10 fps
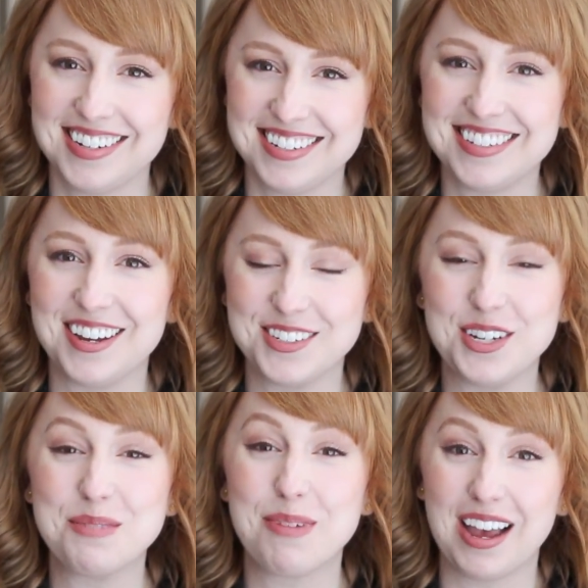lots of sales,
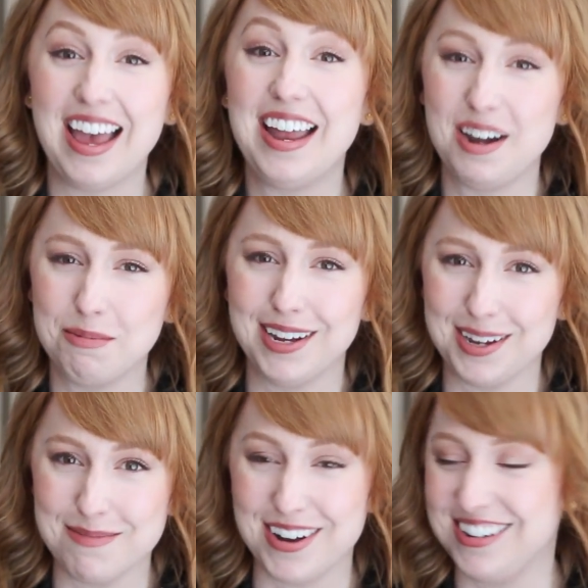so you could probably end up
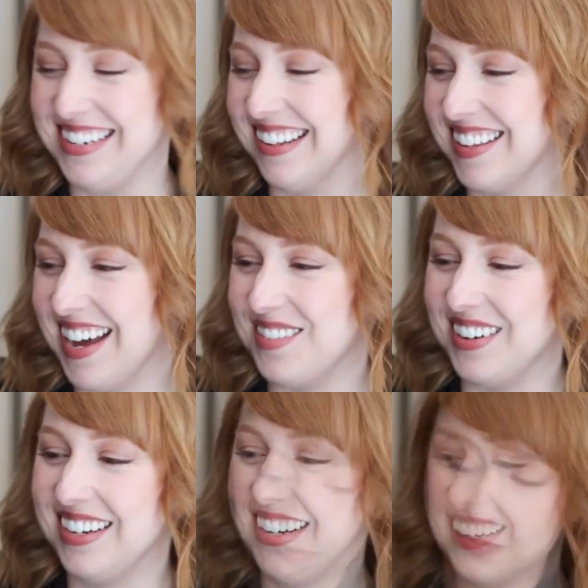getting a better deal on that
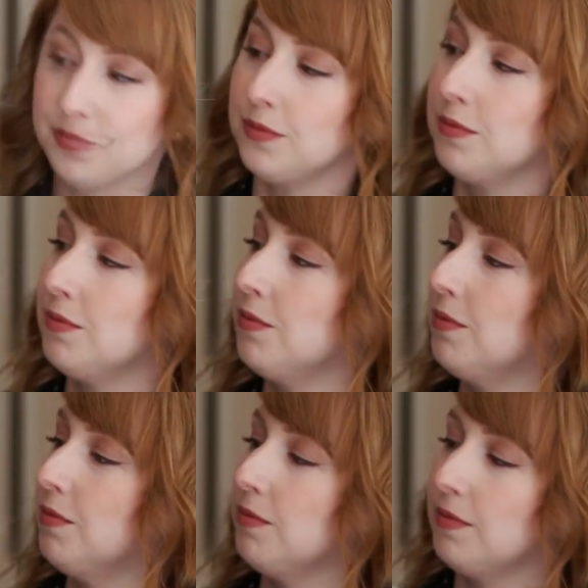one.
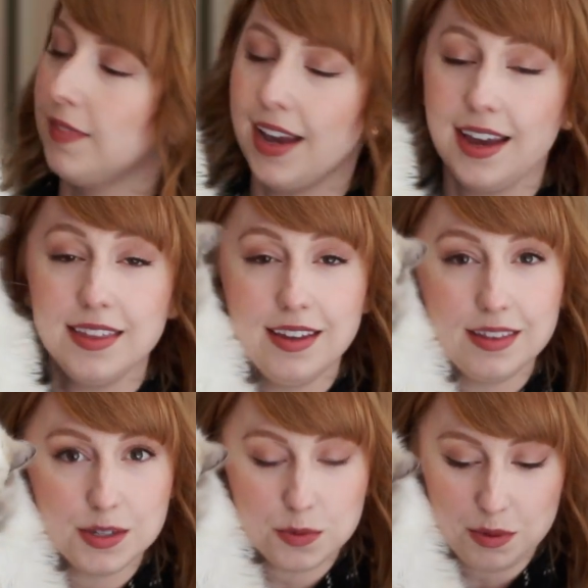I
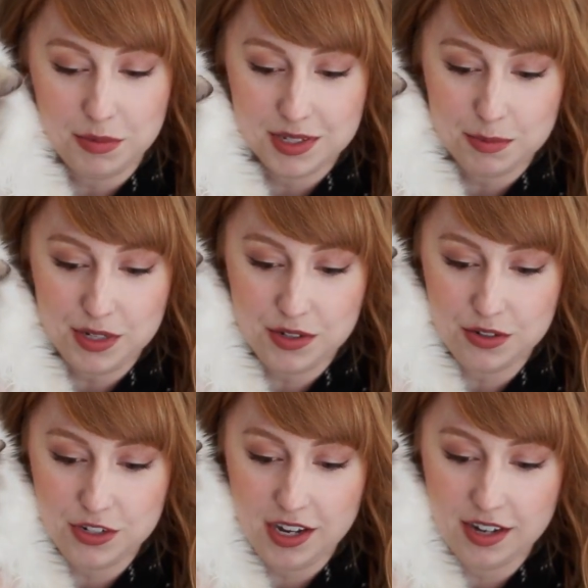think this one missed me
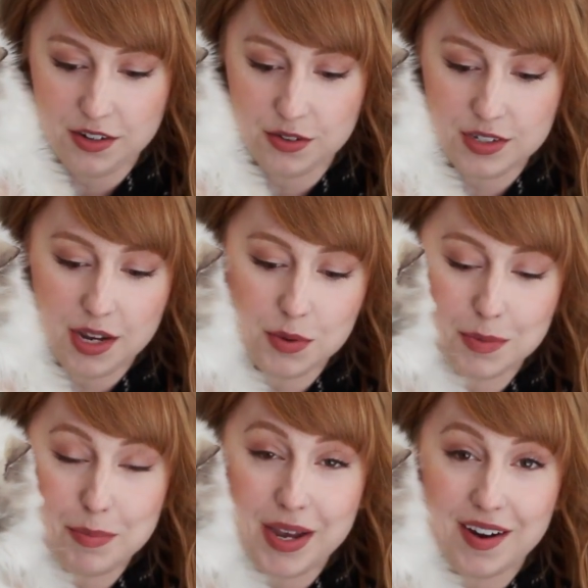too. She had to go stay with
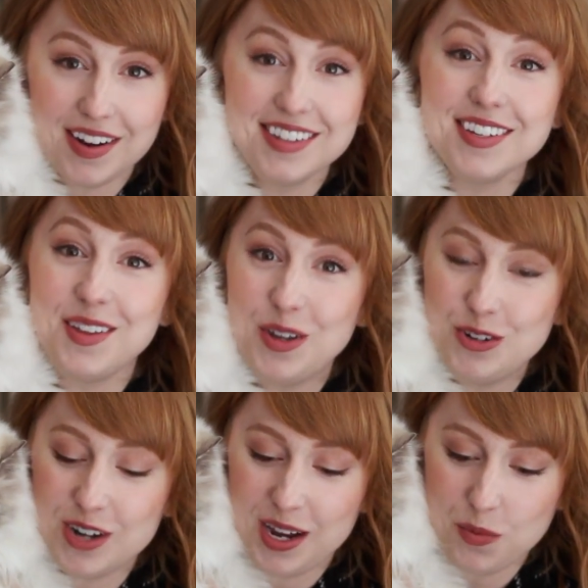my parents and
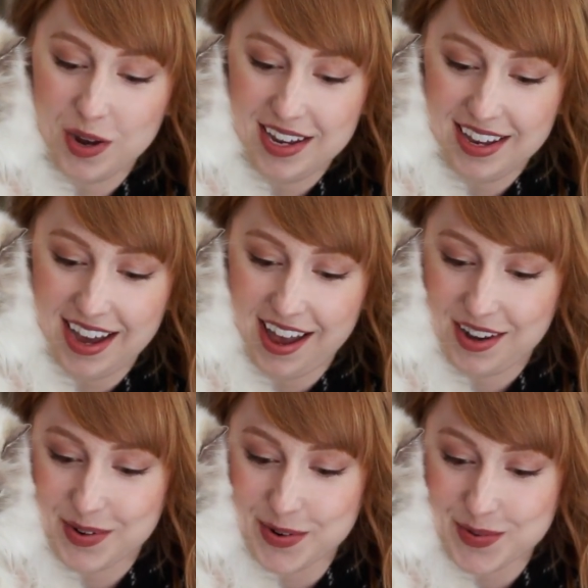their giant white
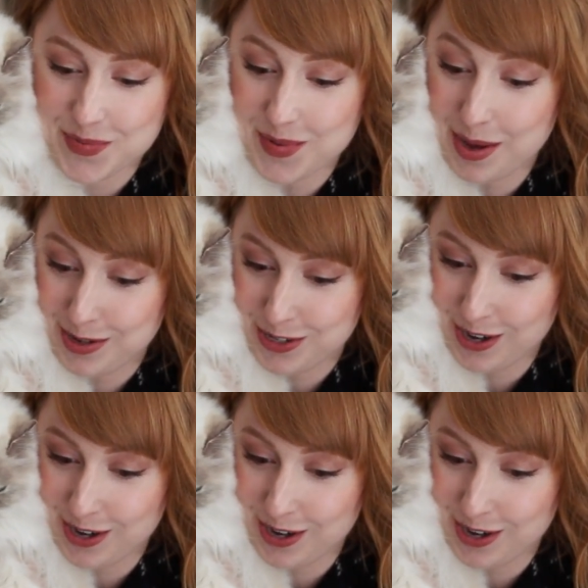cat, who not